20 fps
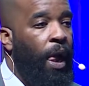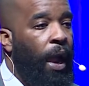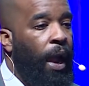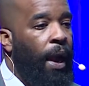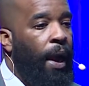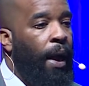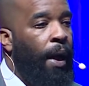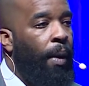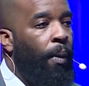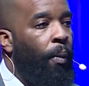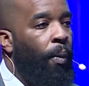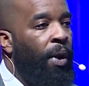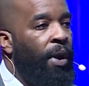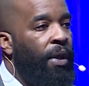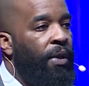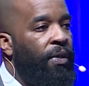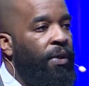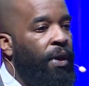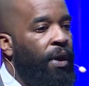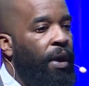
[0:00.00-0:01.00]
One
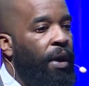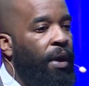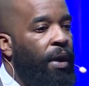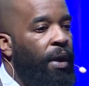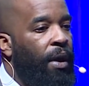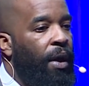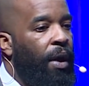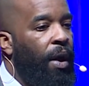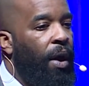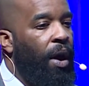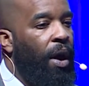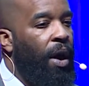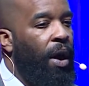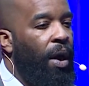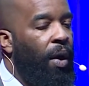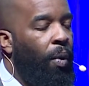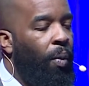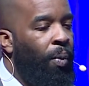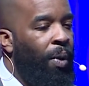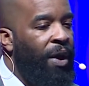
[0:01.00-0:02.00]
of the
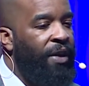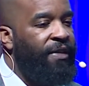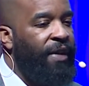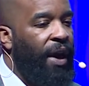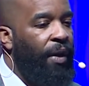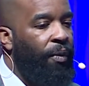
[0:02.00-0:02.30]
ones I